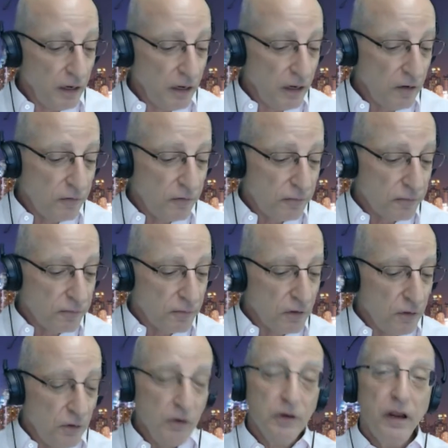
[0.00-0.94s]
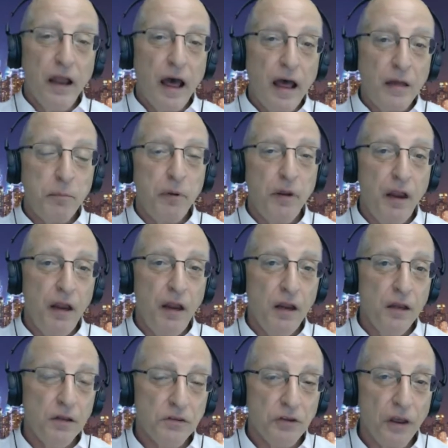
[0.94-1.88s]
if you're not
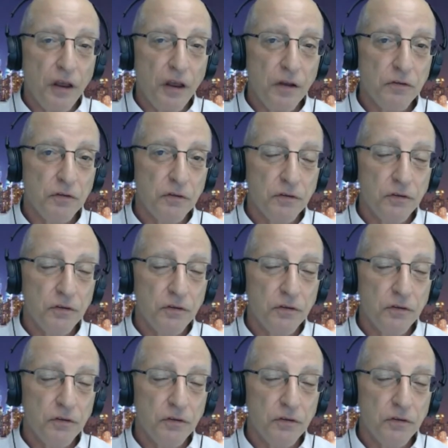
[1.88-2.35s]
paying attention